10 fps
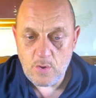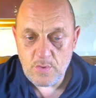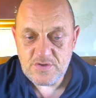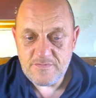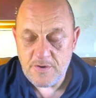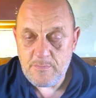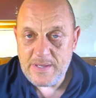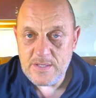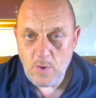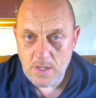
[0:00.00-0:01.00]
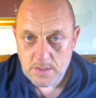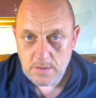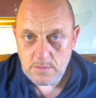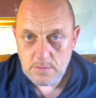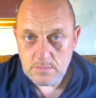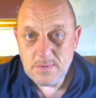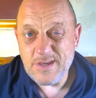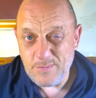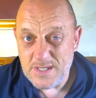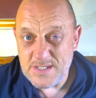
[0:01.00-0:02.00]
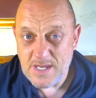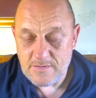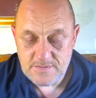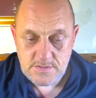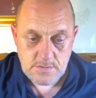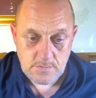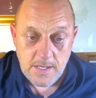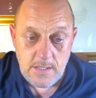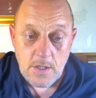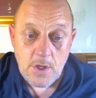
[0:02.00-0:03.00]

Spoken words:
hours of unpaid work, community service, right?